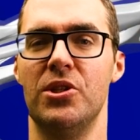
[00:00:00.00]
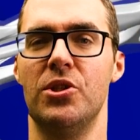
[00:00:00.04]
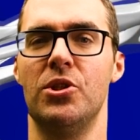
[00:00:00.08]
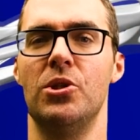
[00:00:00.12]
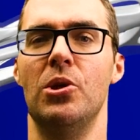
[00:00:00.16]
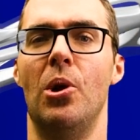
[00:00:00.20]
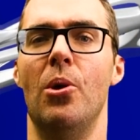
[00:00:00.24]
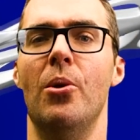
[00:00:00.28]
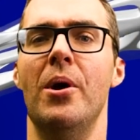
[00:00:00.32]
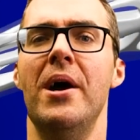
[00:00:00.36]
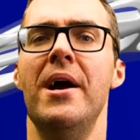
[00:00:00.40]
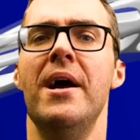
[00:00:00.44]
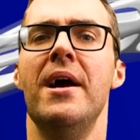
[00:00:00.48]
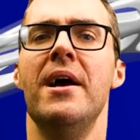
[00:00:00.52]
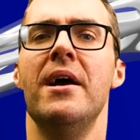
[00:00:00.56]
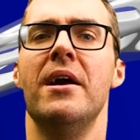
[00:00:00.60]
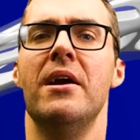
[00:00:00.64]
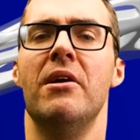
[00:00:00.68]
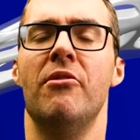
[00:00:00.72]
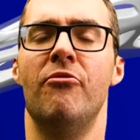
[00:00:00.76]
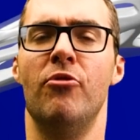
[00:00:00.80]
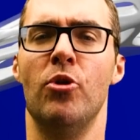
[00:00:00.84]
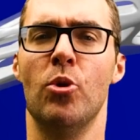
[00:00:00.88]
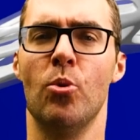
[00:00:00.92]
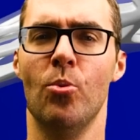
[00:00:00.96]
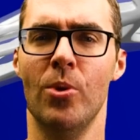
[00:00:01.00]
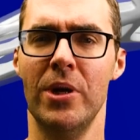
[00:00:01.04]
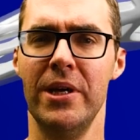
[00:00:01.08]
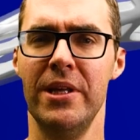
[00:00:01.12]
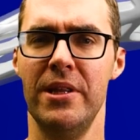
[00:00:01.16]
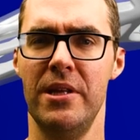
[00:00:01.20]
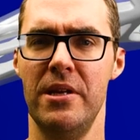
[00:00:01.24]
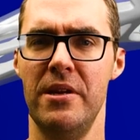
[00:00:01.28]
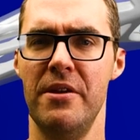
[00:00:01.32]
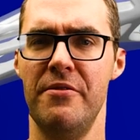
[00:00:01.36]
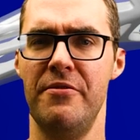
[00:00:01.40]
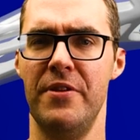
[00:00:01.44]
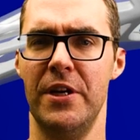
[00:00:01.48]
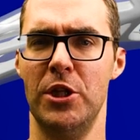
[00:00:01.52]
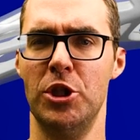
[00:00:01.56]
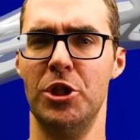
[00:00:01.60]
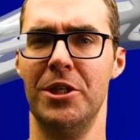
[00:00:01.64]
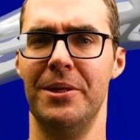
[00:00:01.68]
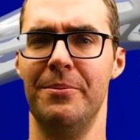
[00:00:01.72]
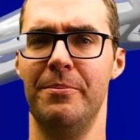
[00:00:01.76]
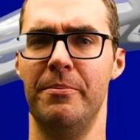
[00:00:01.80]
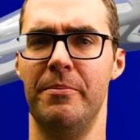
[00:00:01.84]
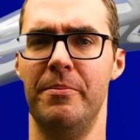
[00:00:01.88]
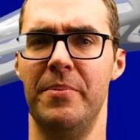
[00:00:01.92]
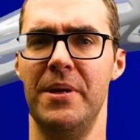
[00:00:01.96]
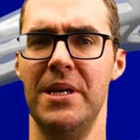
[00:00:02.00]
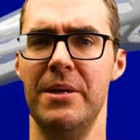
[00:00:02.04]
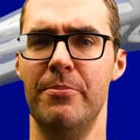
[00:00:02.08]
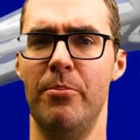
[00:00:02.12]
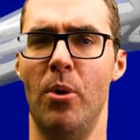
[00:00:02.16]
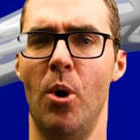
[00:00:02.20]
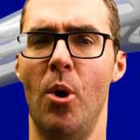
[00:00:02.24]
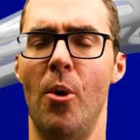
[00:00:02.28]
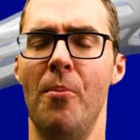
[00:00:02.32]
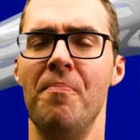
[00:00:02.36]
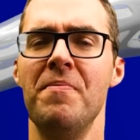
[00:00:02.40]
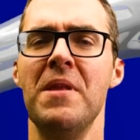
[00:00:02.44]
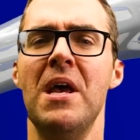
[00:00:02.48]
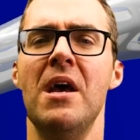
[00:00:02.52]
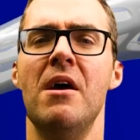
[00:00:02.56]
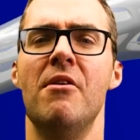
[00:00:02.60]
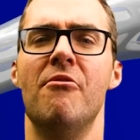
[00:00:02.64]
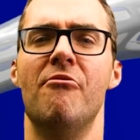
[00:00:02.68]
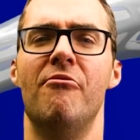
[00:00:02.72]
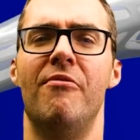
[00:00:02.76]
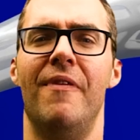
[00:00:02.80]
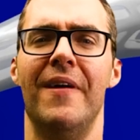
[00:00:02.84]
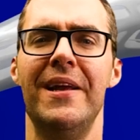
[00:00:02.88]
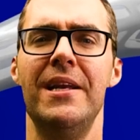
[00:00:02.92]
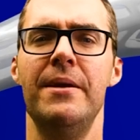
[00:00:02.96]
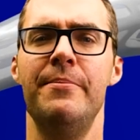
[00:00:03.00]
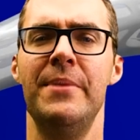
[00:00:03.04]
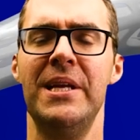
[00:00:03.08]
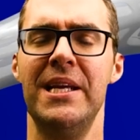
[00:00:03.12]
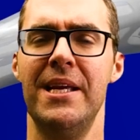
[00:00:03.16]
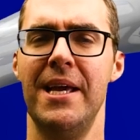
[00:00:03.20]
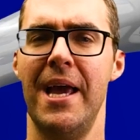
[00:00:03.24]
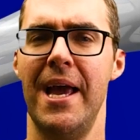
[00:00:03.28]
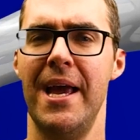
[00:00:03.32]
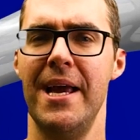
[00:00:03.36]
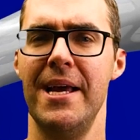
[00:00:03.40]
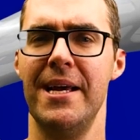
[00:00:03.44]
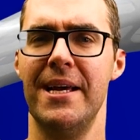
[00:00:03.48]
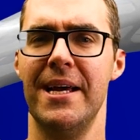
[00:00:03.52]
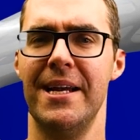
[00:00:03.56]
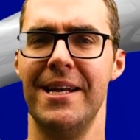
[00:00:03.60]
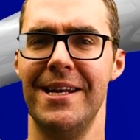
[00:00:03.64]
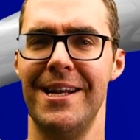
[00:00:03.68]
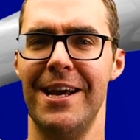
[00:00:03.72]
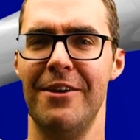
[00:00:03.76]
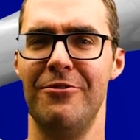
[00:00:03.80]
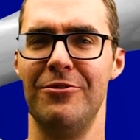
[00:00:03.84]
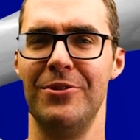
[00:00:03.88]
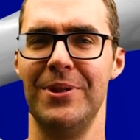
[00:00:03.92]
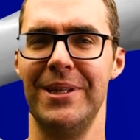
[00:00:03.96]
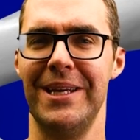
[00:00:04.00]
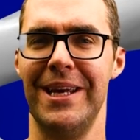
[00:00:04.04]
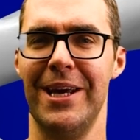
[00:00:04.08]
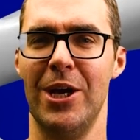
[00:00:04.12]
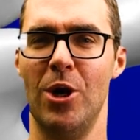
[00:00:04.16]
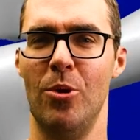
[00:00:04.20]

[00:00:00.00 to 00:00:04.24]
So if you're one of the deficient people, vitamin K can definitely